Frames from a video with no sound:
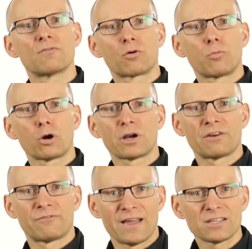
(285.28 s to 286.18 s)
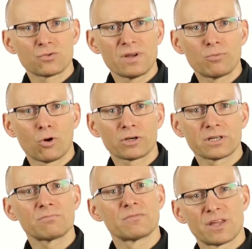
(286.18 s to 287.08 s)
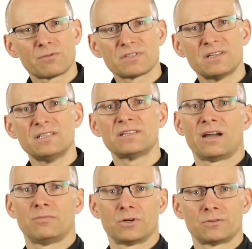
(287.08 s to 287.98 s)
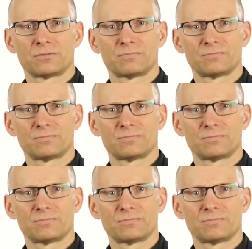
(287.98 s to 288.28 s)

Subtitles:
For more advanced reporting, there is the design mode.